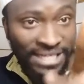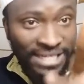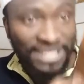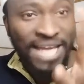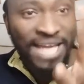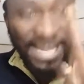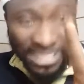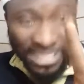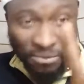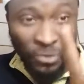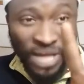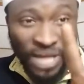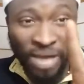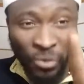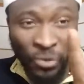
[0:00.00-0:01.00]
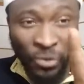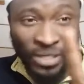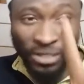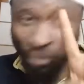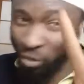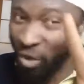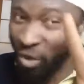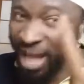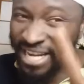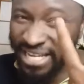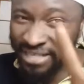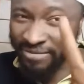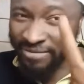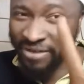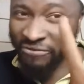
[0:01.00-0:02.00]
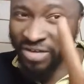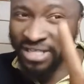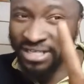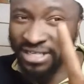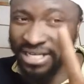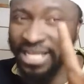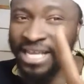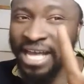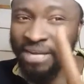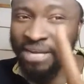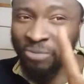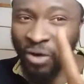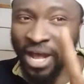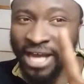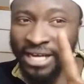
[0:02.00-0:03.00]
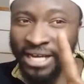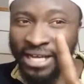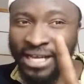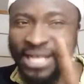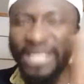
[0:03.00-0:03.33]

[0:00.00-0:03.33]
This is hadith books I quoted. Two hadith references, Sahih al-Bukhari.